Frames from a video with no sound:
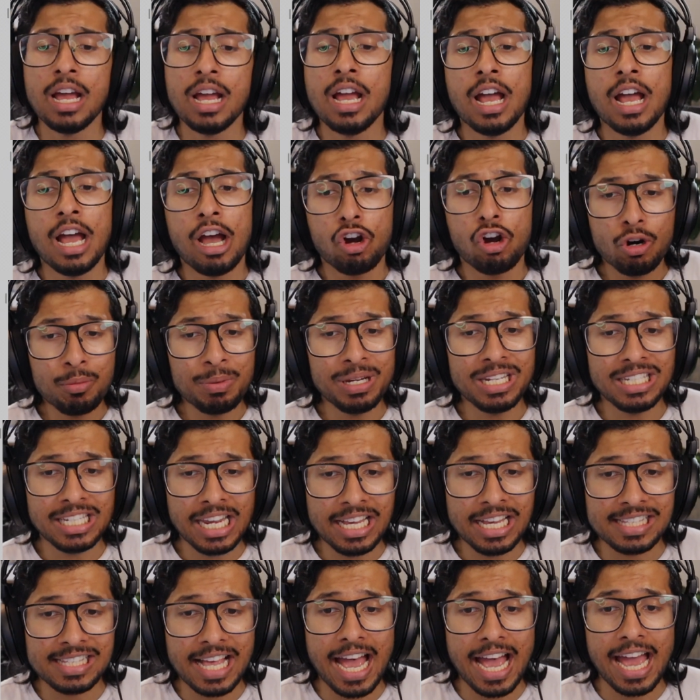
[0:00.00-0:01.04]
Umi takes
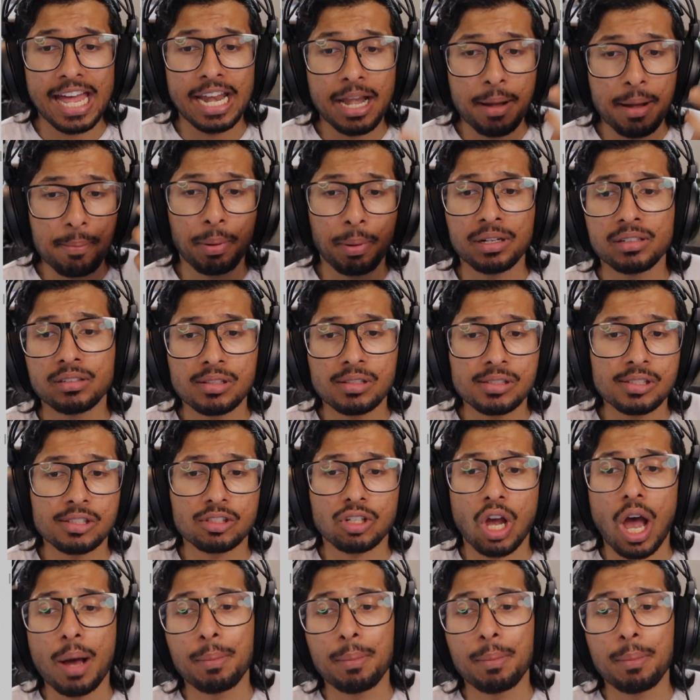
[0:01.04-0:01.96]
that and bundles common